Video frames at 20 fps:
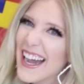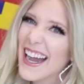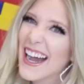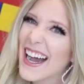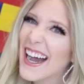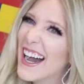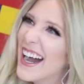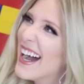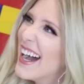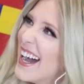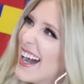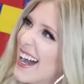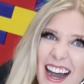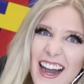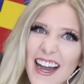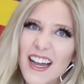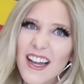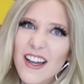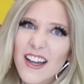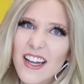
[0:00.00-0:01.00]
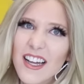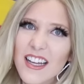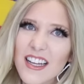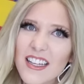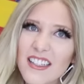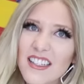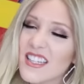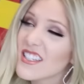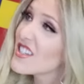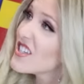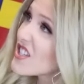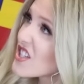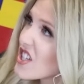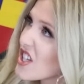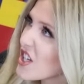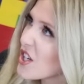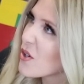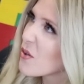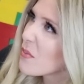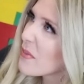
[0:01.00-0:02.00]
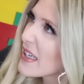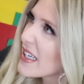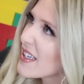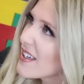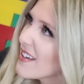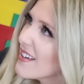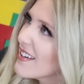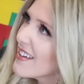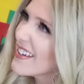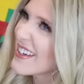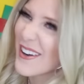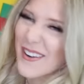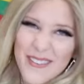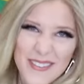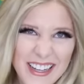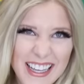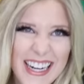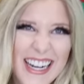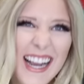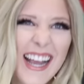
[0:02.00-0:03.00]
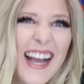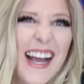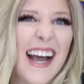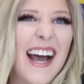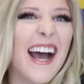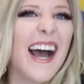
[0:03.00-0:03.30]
sweat. This does not. This is a human? No, no you